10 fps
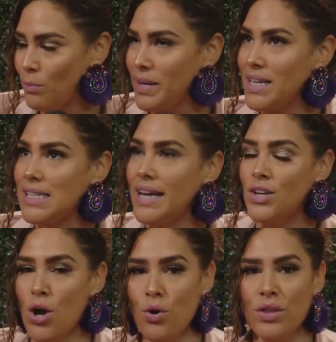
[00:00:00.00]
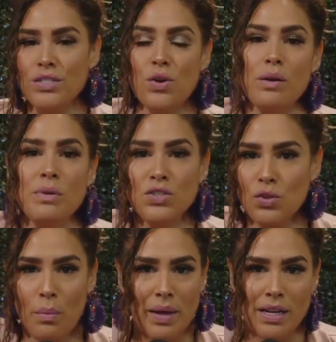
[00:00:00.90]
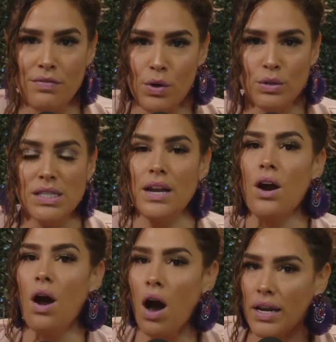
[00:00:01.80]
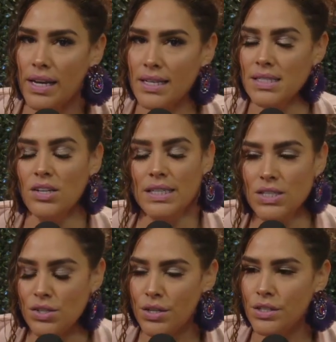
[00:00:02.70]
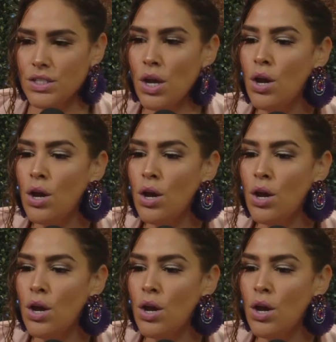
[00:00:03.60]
because I know there's gonna be so many folks in our audience, our listeners,